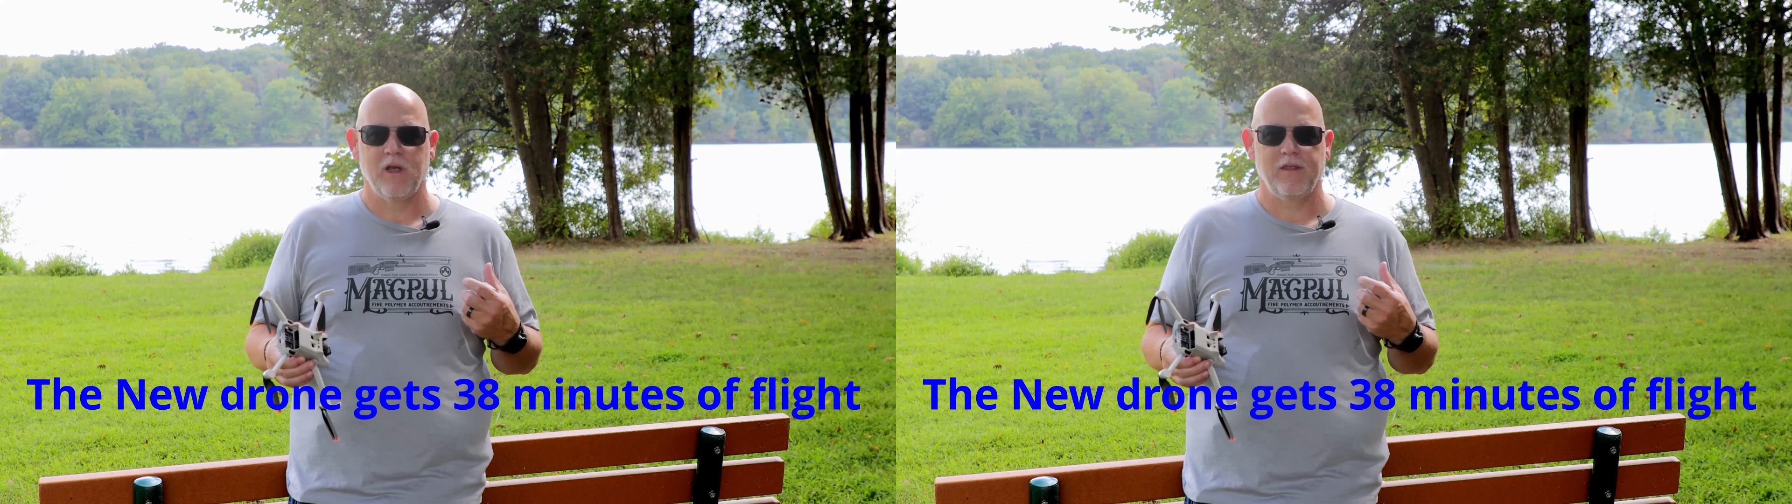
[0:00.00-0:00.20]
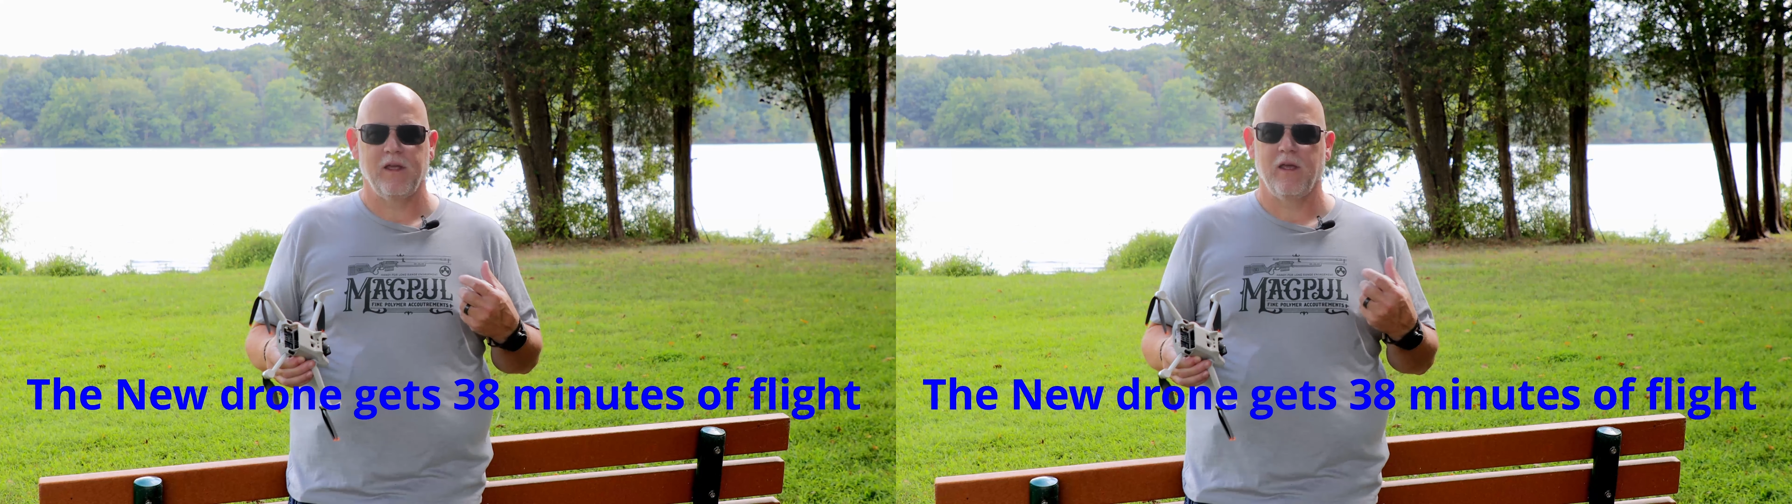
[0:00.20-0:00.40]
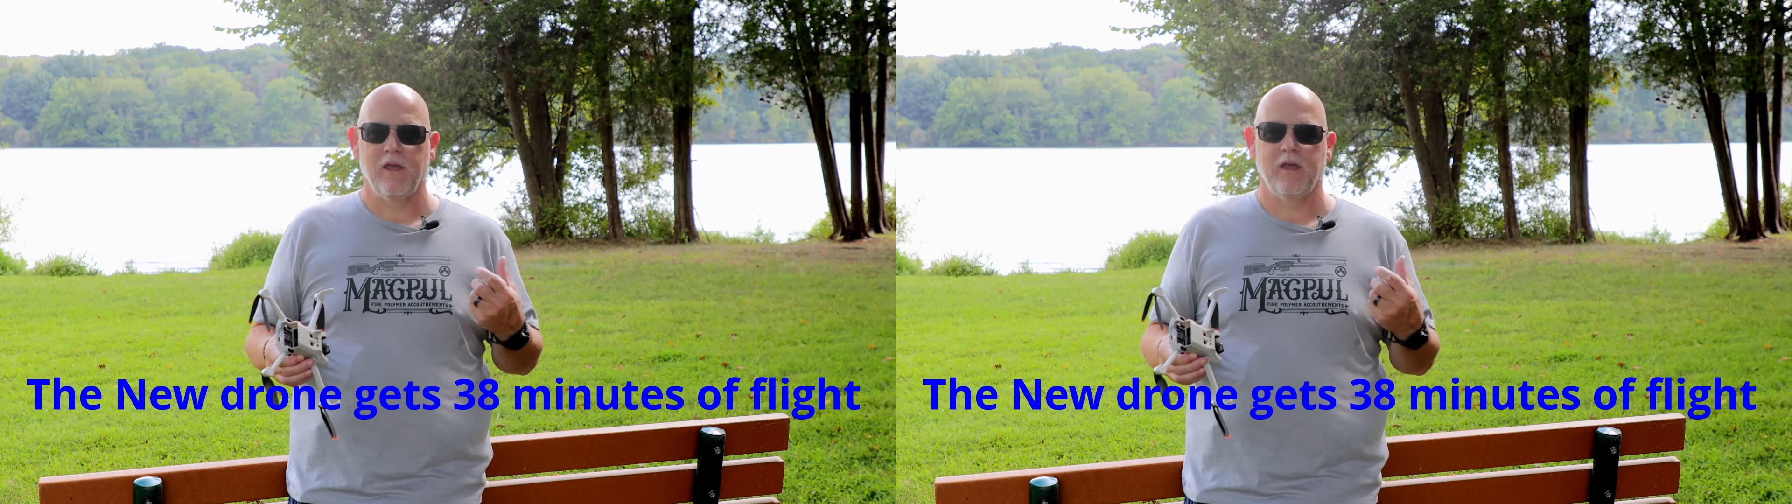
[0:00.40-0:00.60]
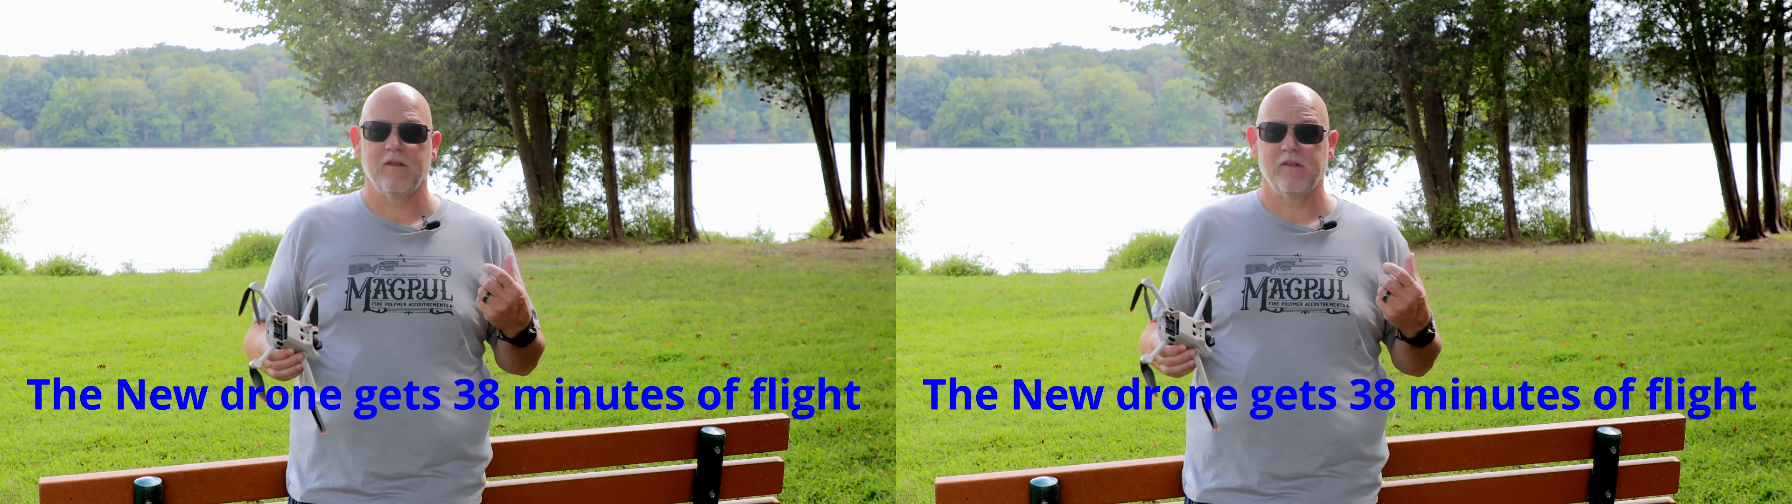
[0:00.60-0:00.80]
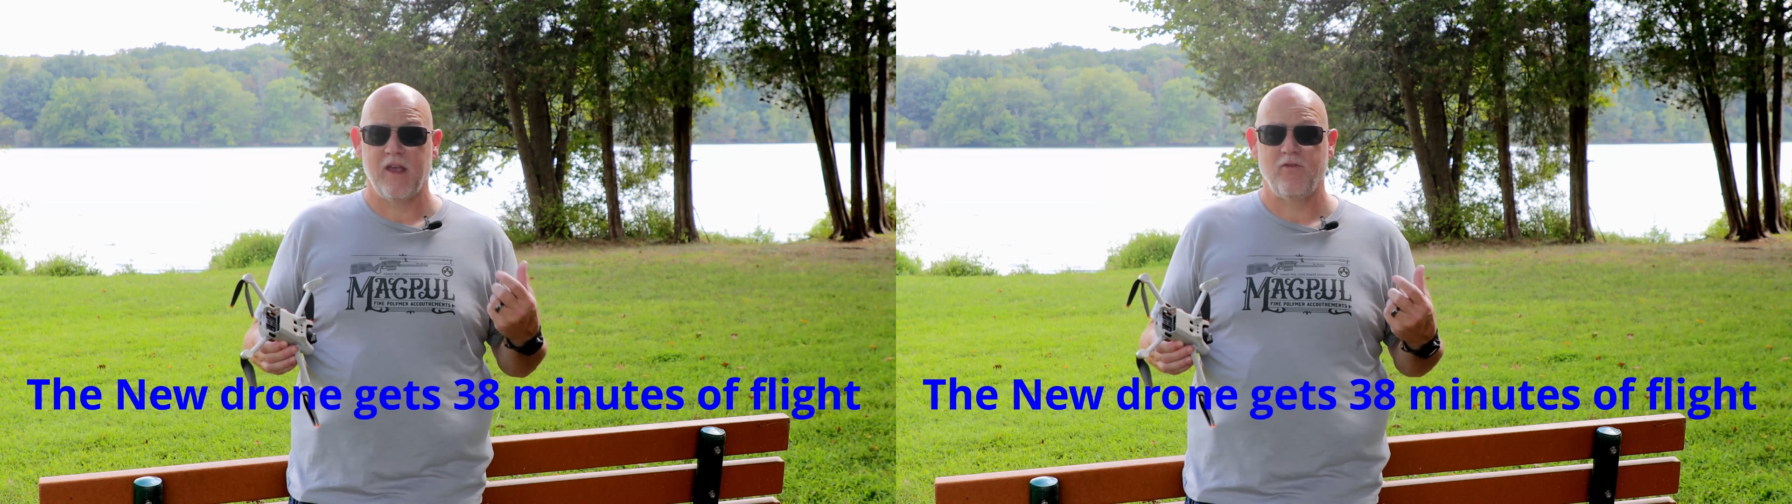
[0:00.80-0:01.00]
I think I could get
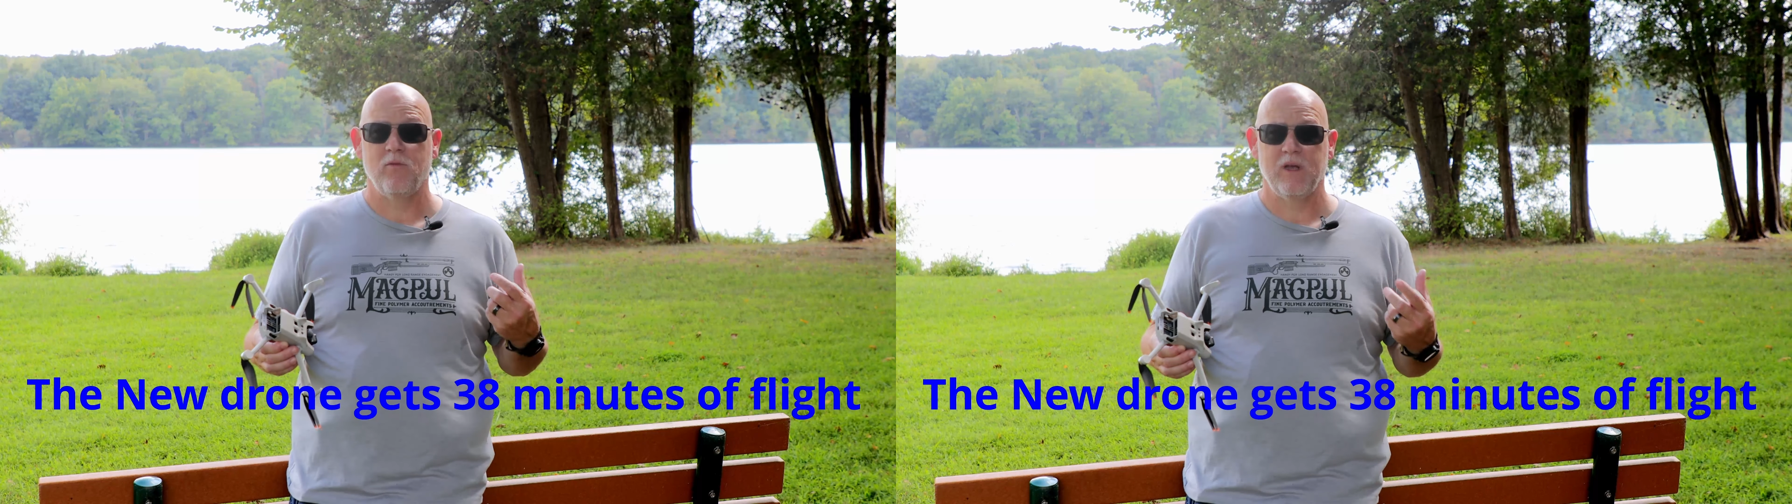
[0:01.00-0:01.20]
7